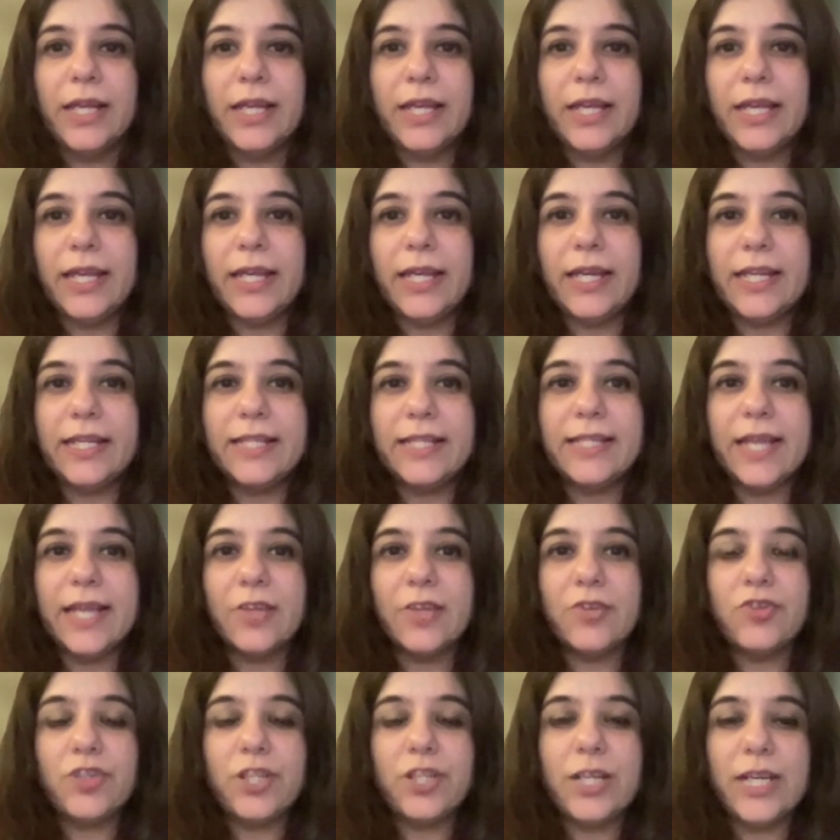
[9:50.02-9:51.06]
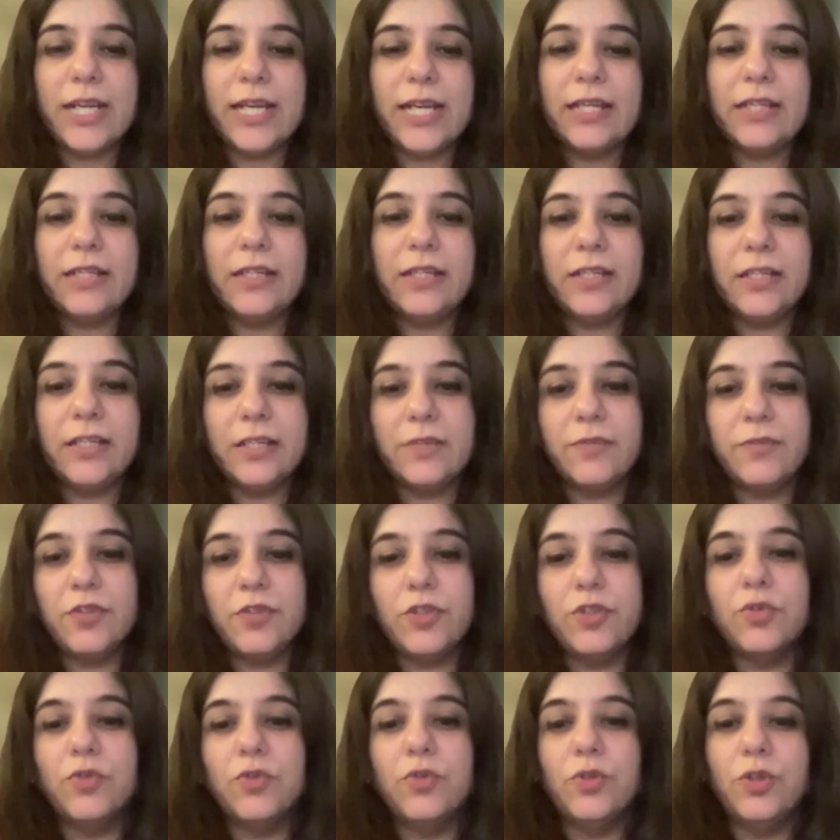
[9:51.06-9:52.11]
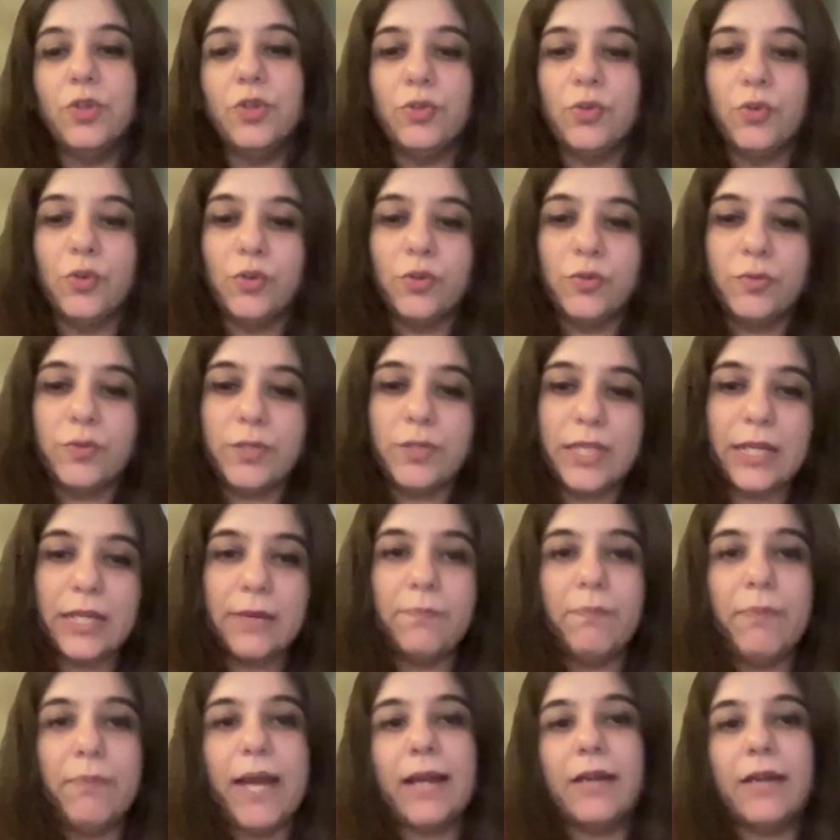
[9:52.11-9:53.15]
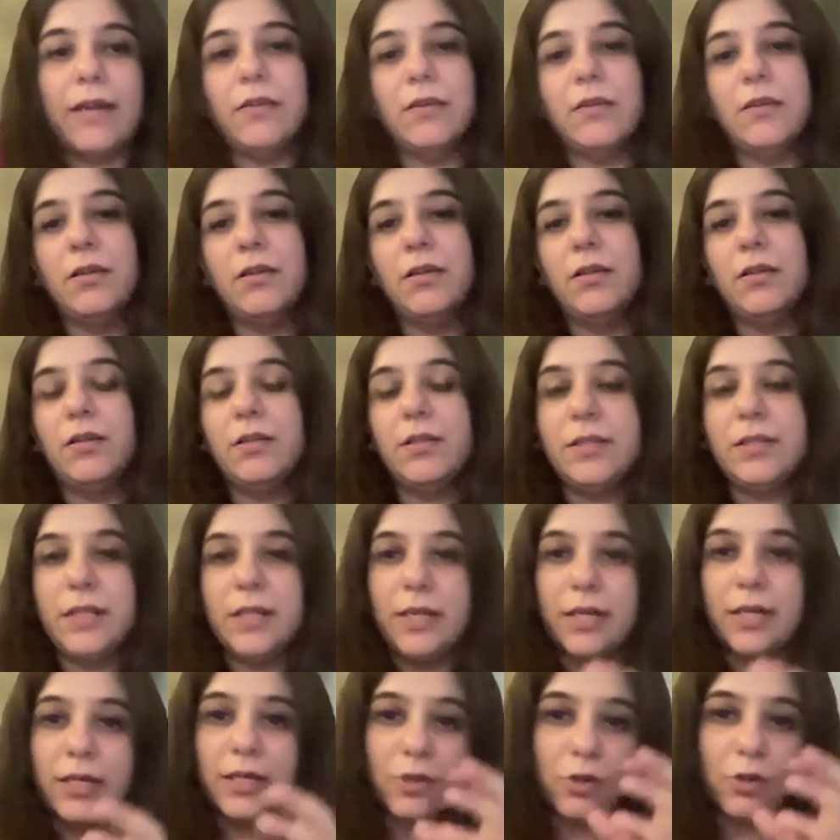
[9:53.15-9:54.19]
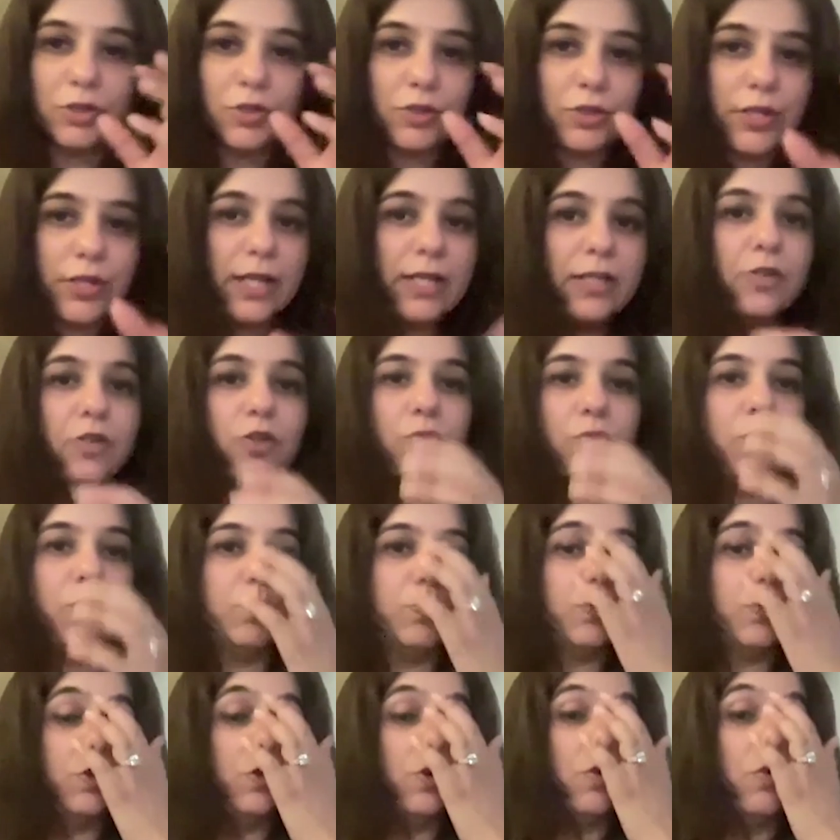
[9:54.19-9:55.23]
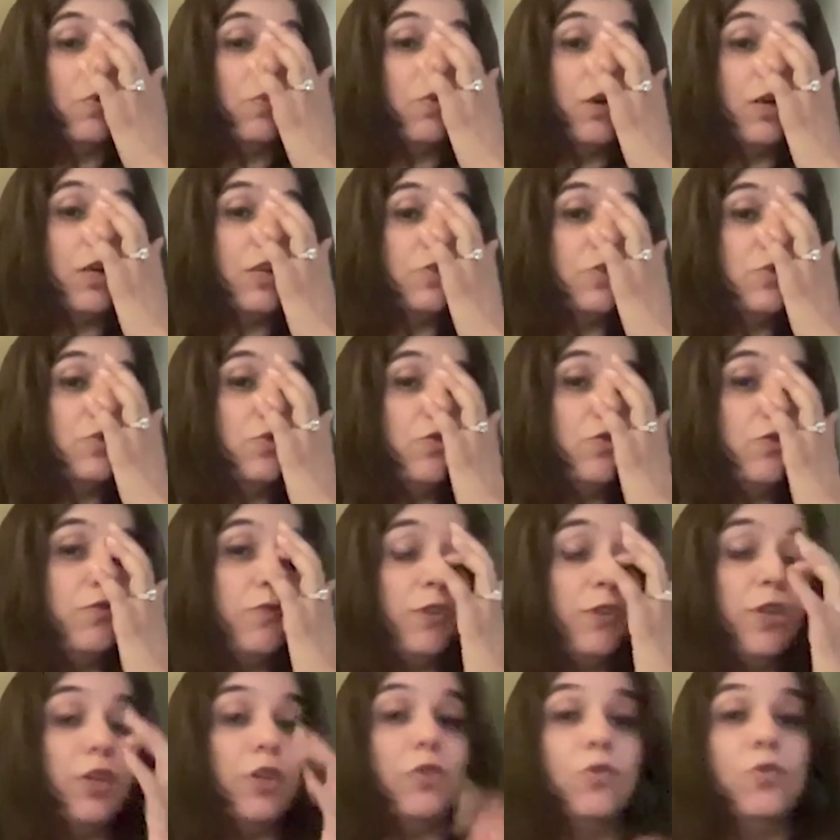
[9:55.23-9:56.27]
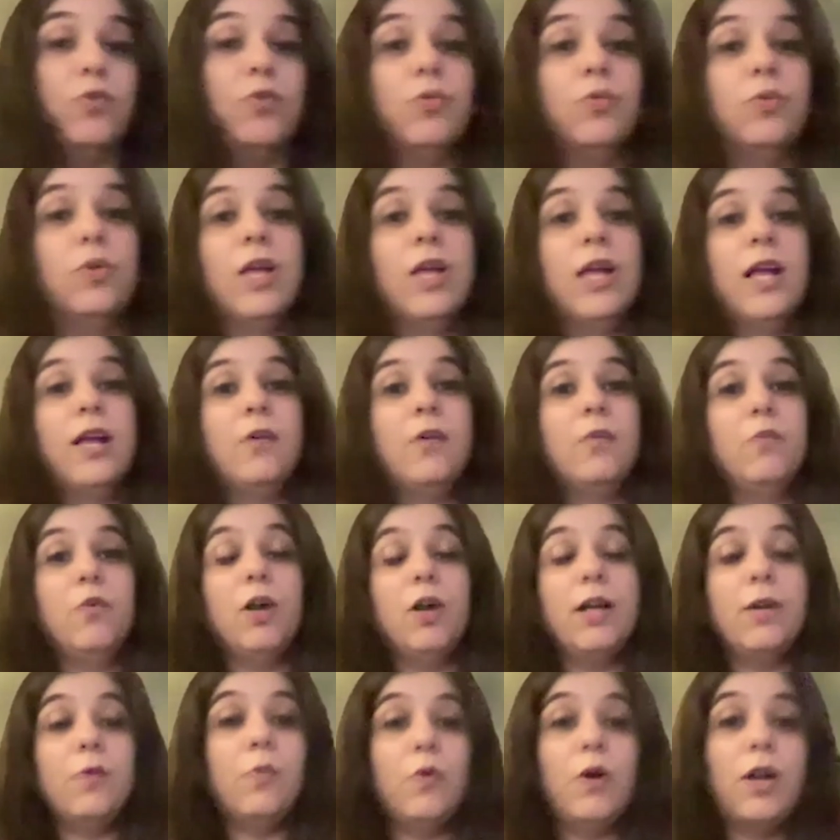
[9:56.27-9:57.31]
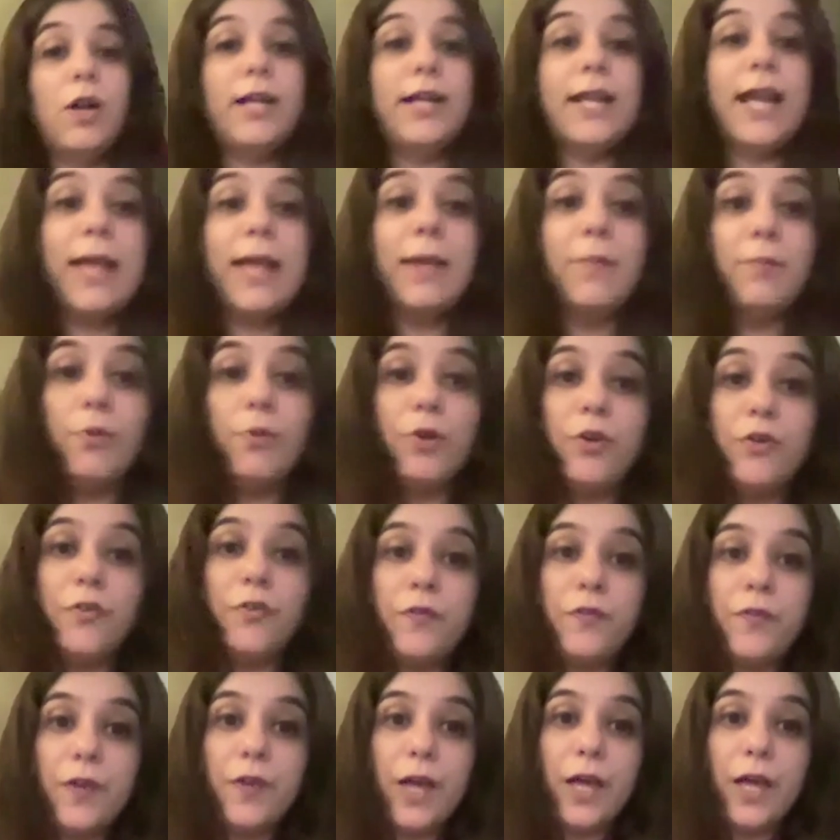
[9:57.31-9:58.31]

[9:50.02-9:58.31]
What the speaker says: It essentially gives you, sleep patterns, and it also tells you, what is good for you, what type of